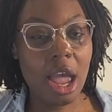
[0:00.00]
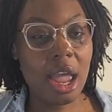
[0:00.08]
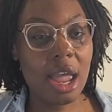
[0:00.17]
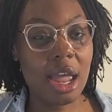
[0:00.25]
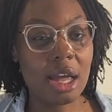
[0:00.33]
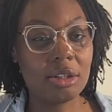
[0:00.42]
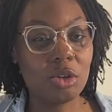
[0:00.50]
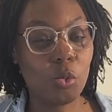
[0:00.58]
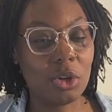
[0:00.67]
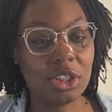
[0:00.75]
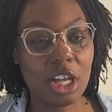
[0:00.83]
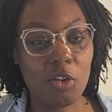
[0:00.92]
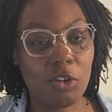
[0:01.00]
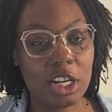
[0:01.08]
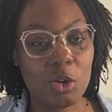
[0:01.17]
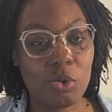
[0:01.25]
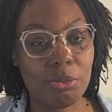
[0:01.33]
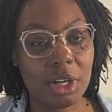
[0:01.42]
and what that
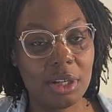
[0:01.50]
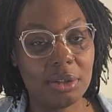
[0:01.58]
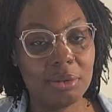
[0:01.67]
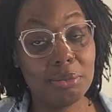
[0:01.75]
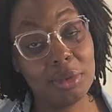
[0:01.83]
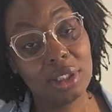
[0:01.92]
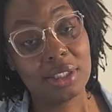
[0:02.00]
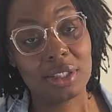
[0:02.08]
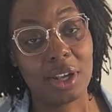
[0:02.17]
rating would be. Let's